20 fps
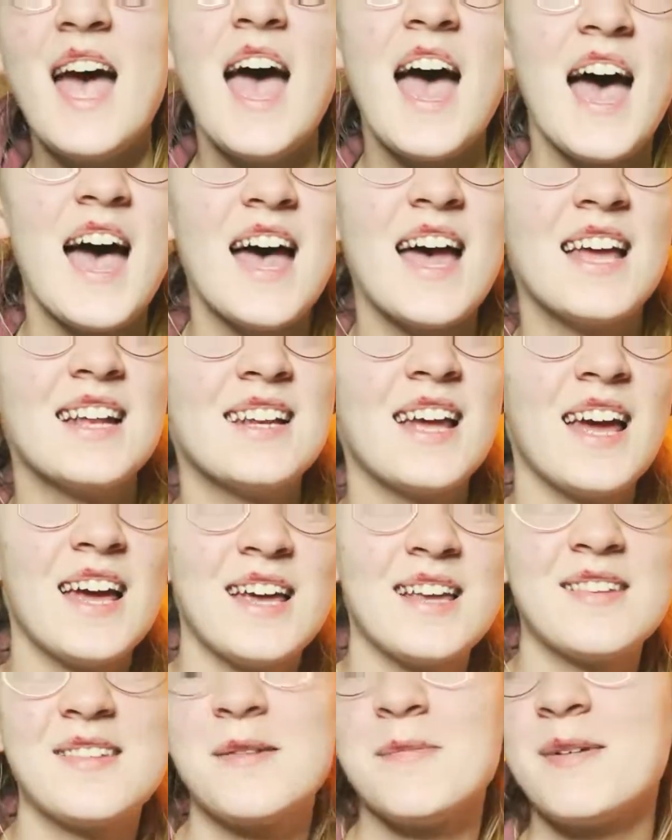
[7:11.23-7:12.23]
And
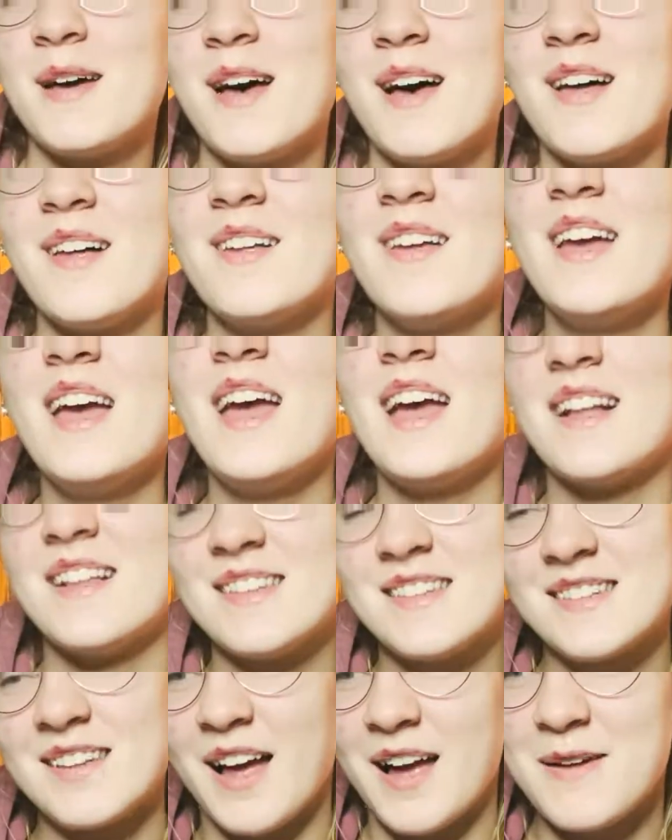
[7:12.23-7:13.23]
Isabel and
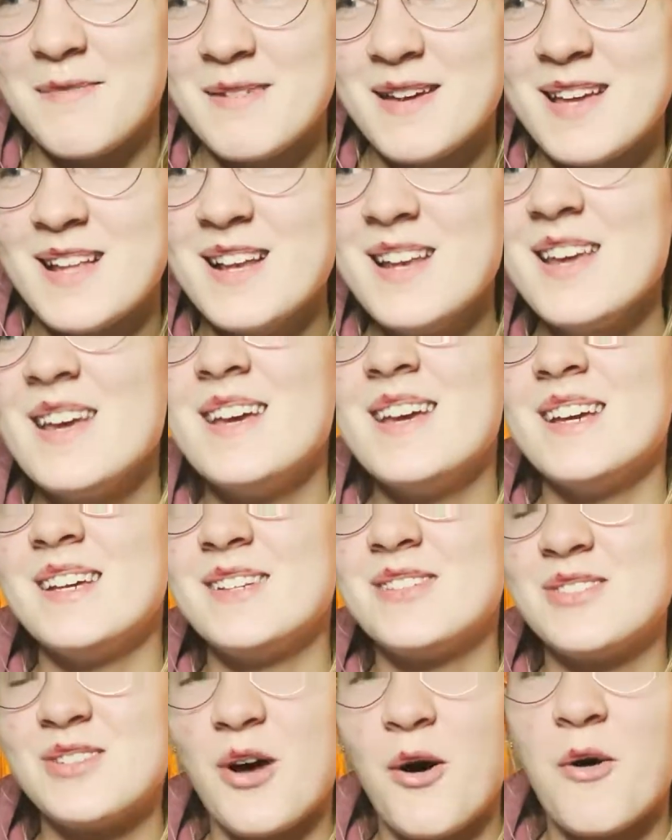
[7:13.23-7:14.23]
Simon
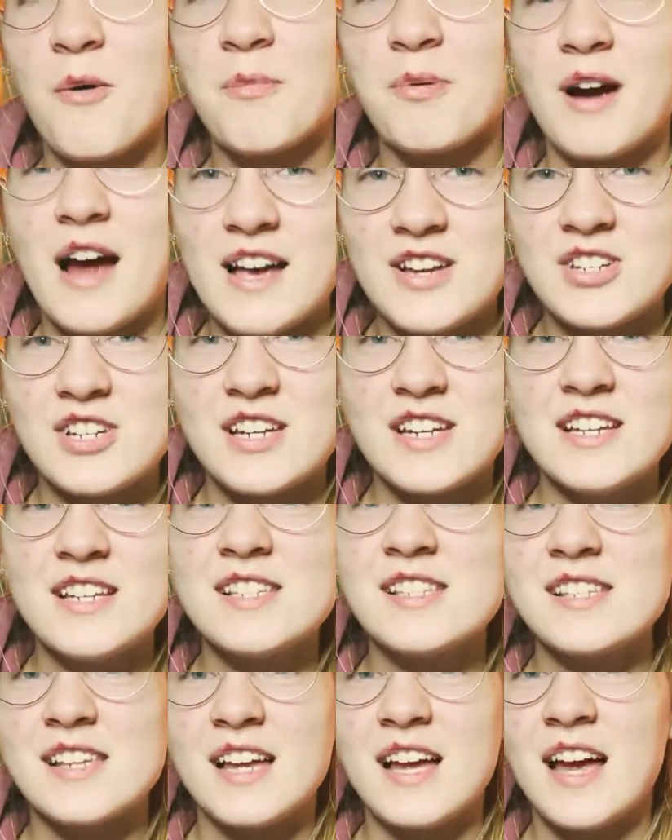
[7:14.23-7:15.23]
is so
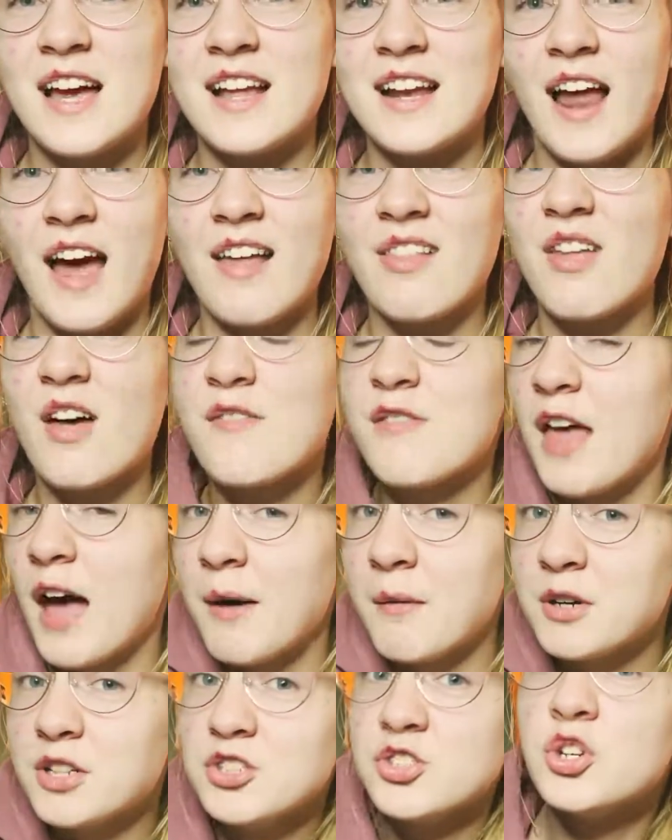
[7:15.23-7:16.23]
precious and I love that
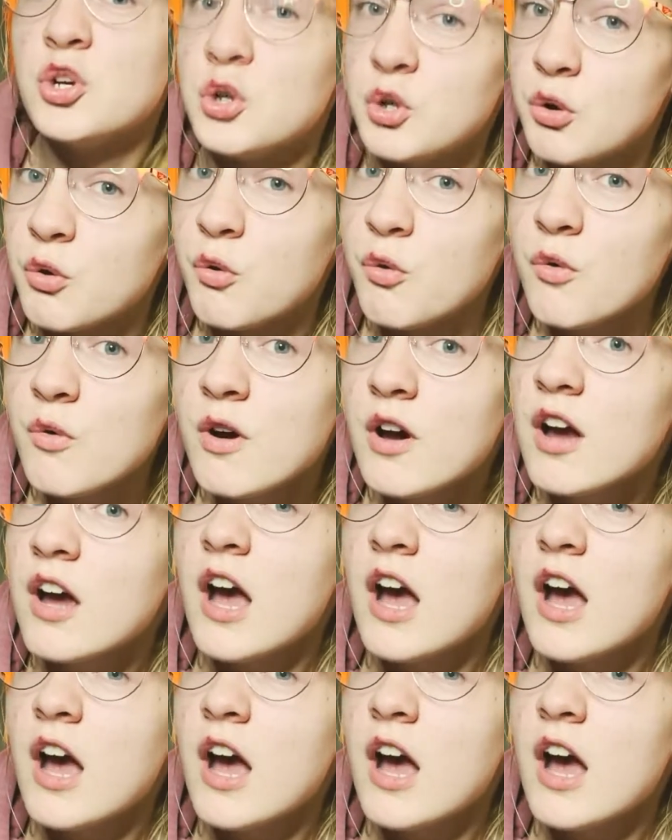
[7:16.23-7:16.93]
one too.